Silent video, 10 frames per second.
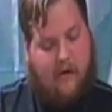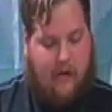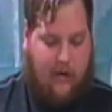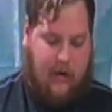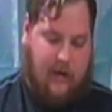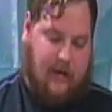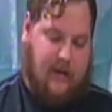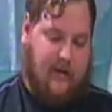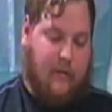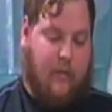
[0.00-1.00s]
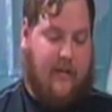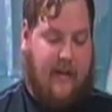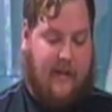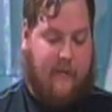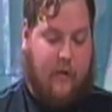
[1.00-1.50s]
All right, again, I want to
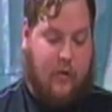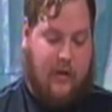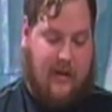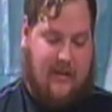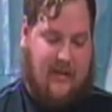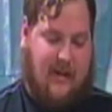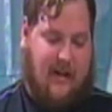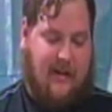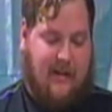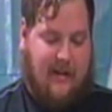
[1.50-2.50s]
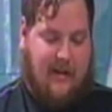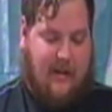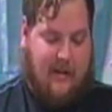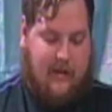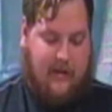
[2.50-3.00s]
thank you for joining us today.
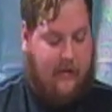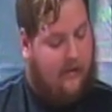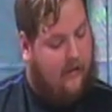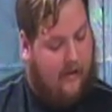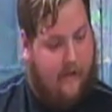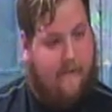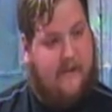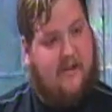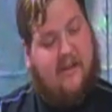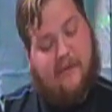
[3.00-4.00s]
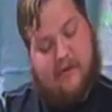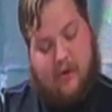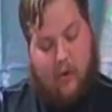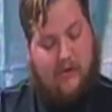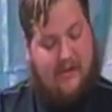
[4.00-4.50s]
Fishing Tips,
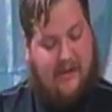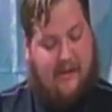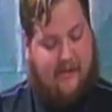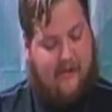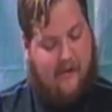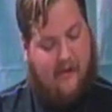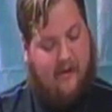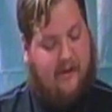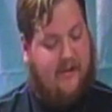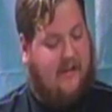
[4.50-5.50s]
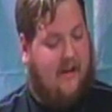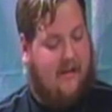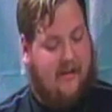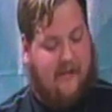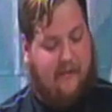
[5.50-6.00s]
Colten Sneed on UT Tyler
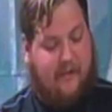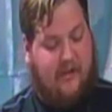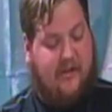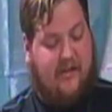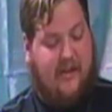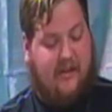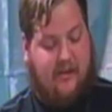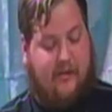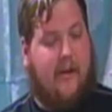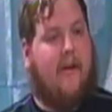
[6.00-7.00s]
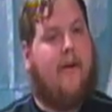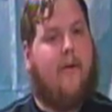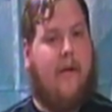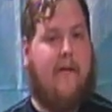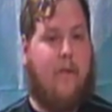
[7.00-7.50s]
TV. Be sure you stay tuned.
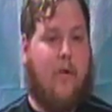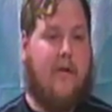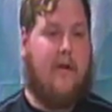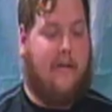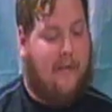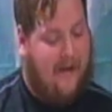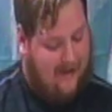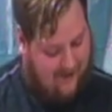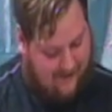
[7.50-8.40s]
We'll have more coming up next.